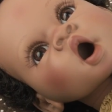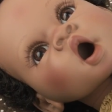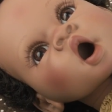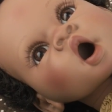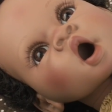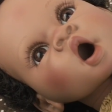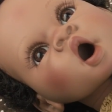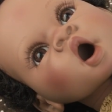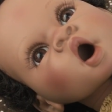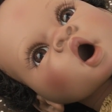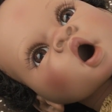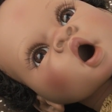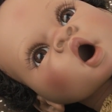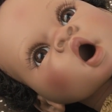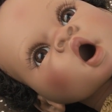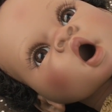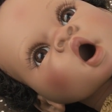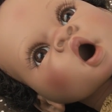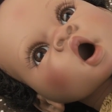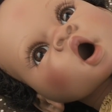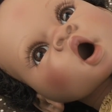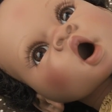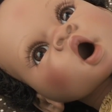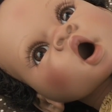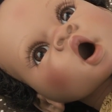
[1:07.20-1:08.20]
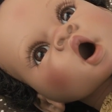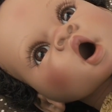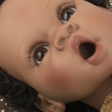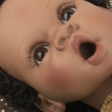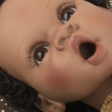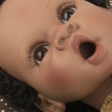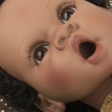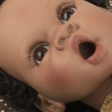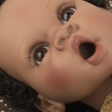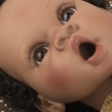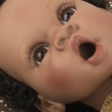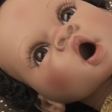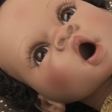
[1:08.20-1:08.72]

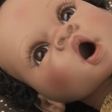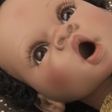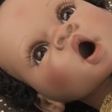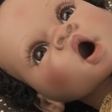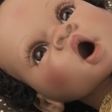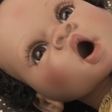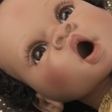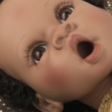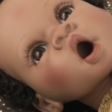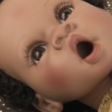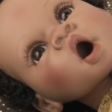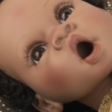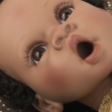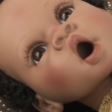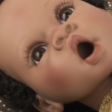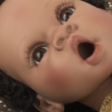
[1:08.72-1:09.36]
(no one is talking)